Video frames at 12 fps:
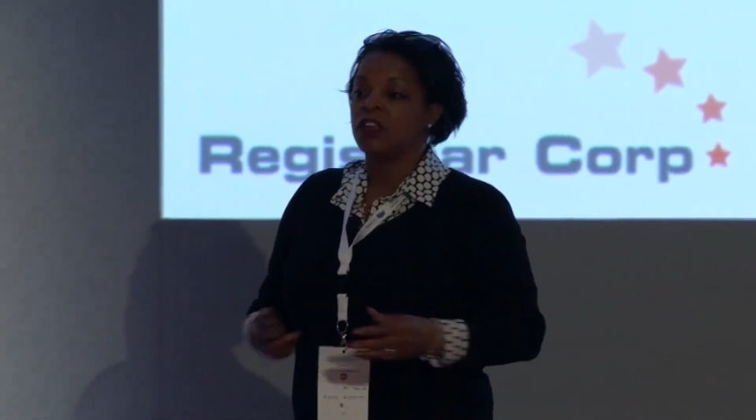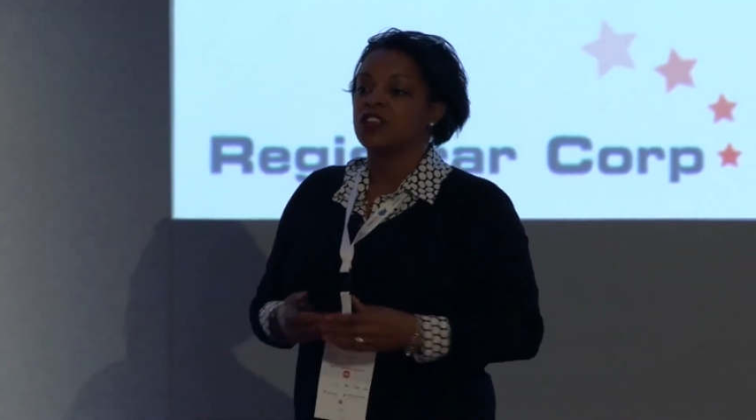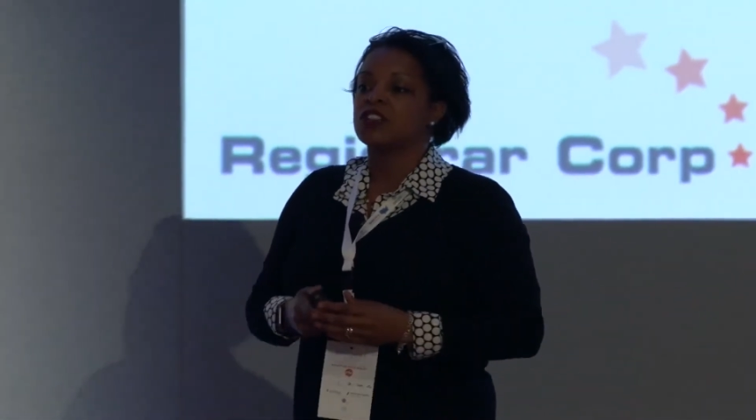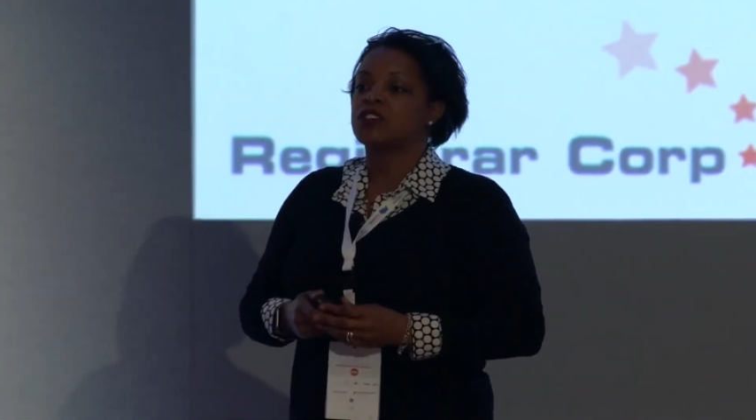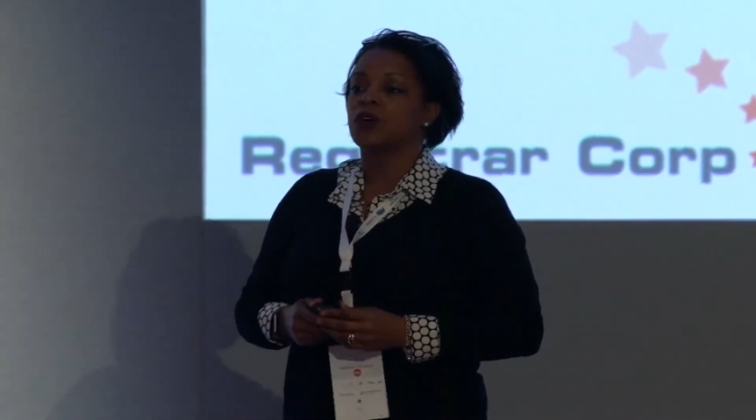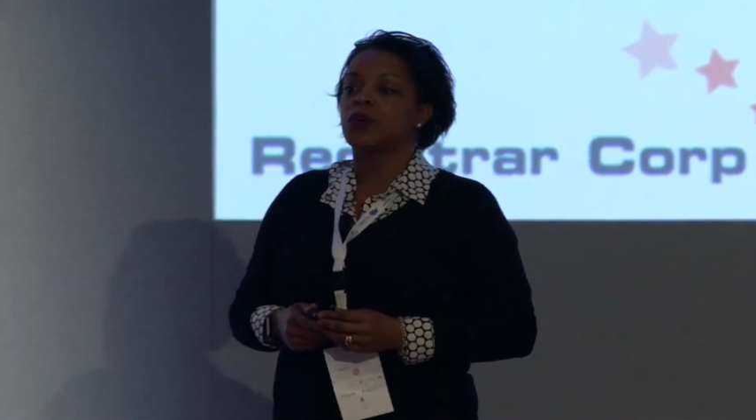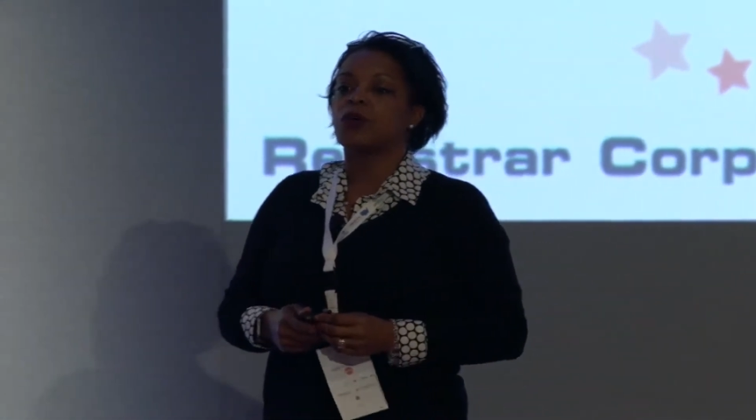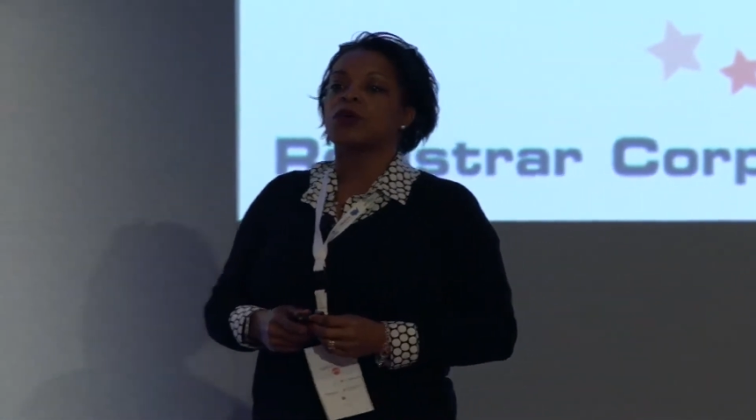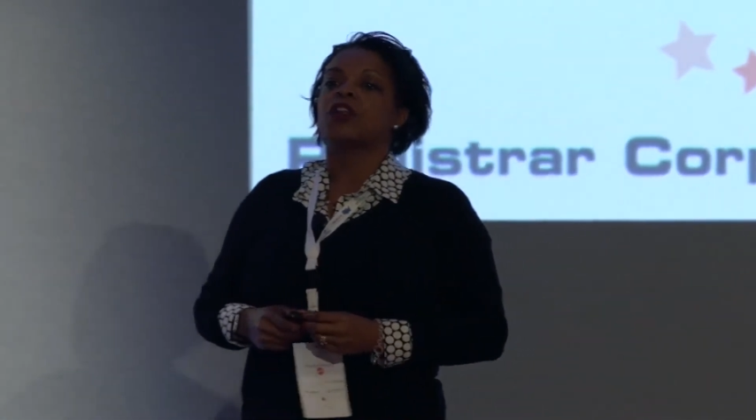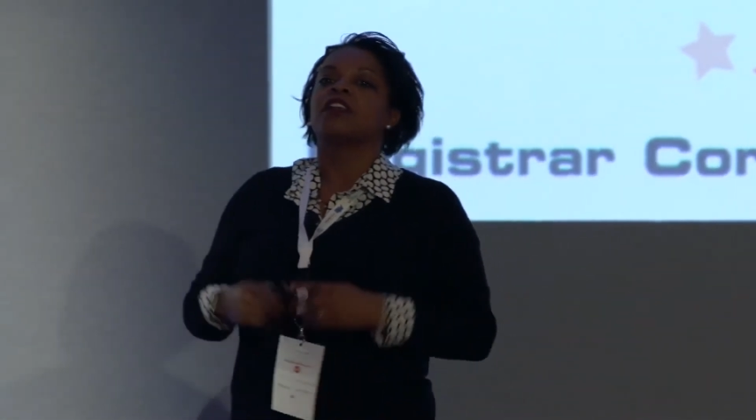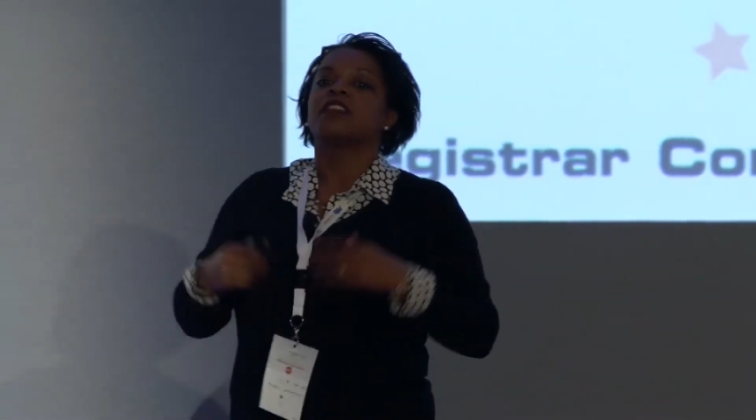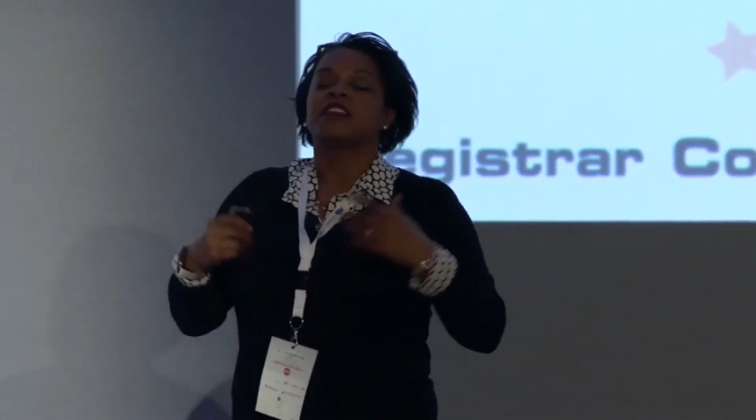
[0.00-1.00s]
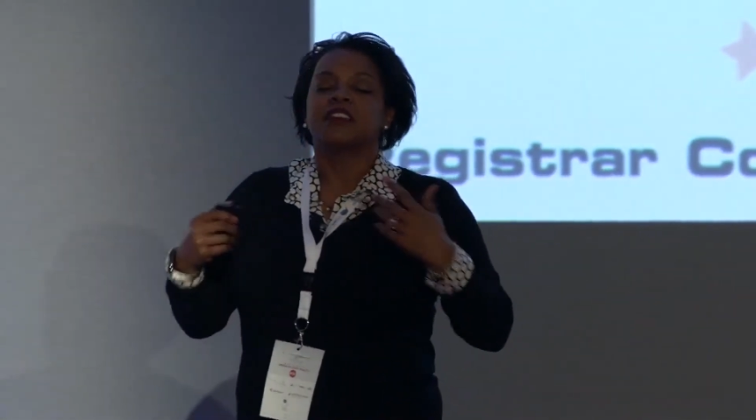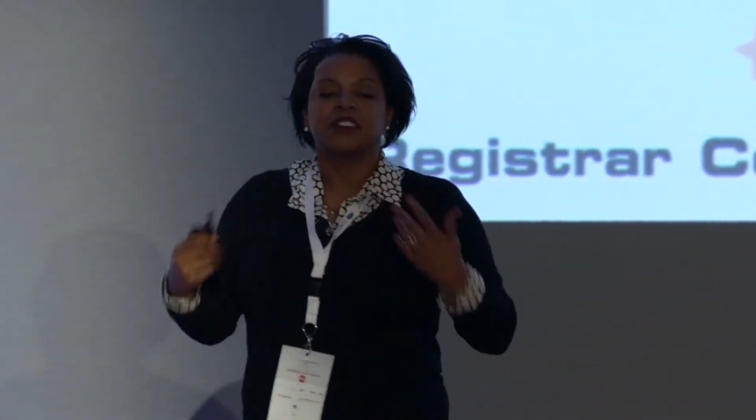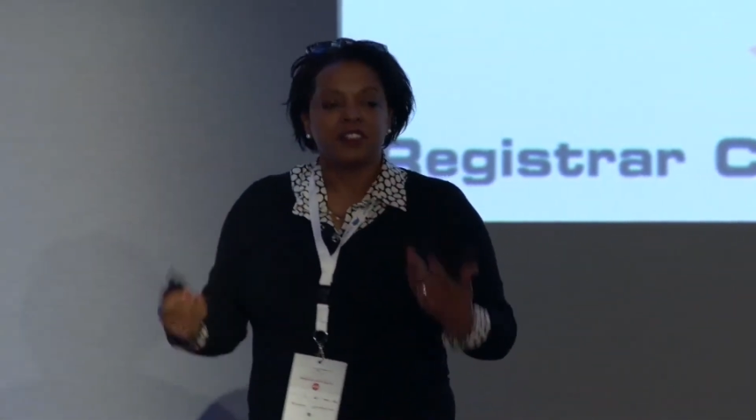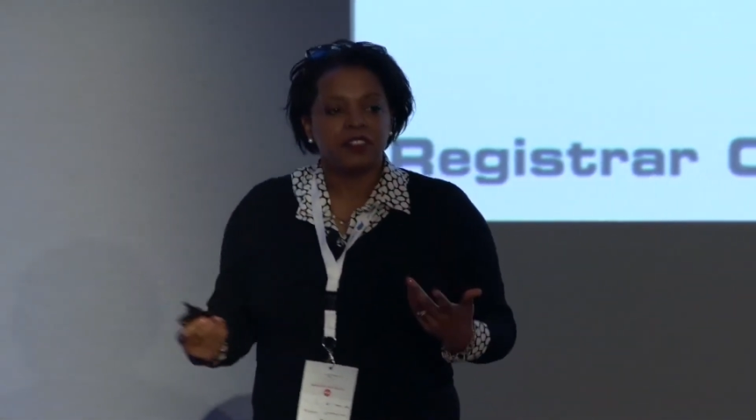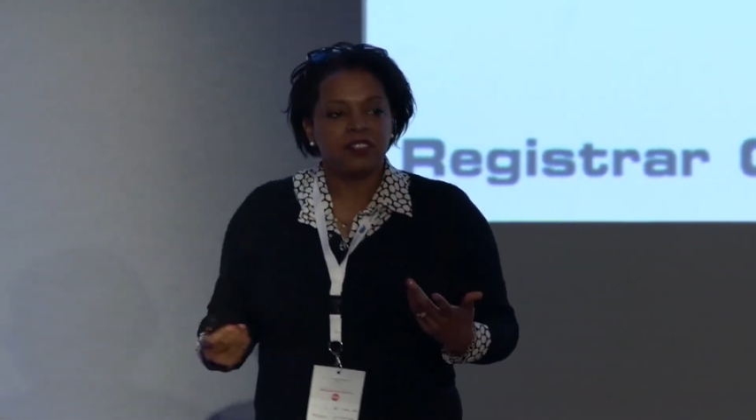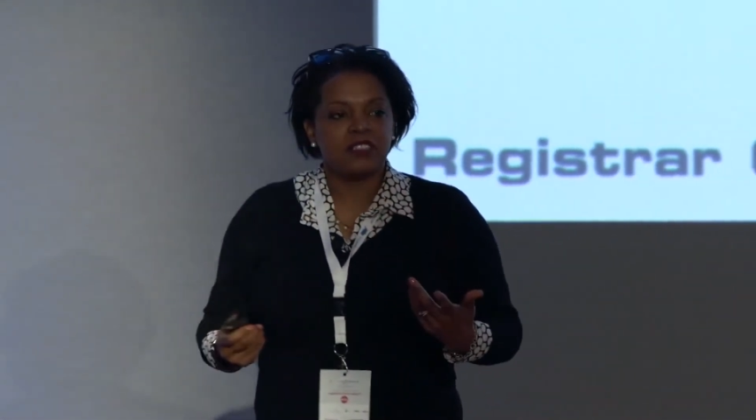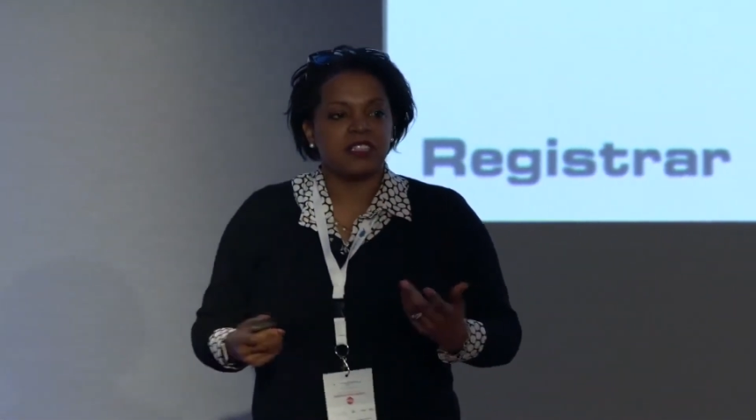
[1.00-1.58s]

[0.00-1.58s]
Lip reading: So the good news